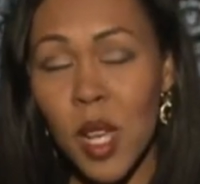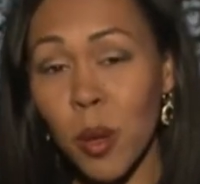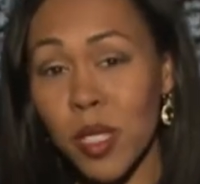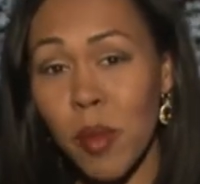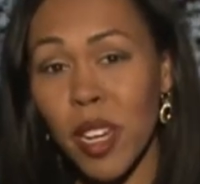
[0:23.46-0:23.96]

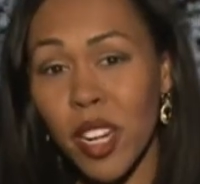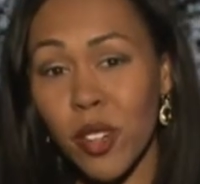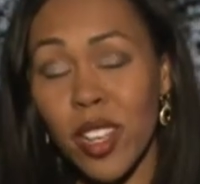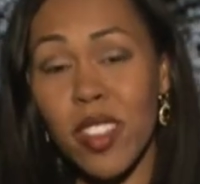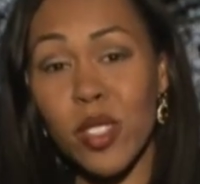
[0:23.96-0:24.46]
Well, Sam and
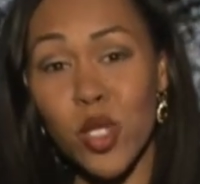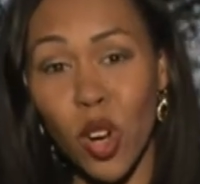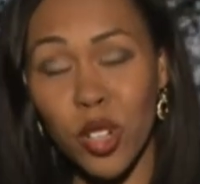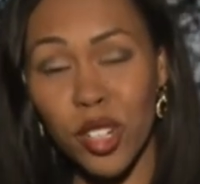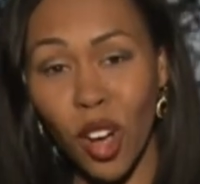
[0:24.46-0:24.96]
Adrian, this
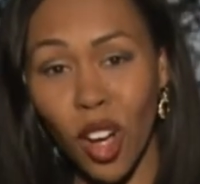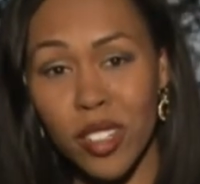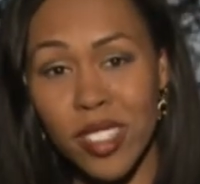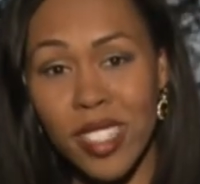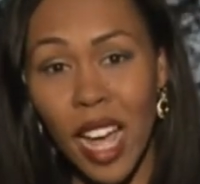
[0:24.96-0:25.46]
started
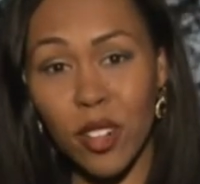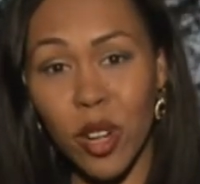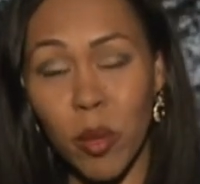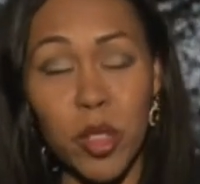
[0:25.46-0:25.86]
on Saturday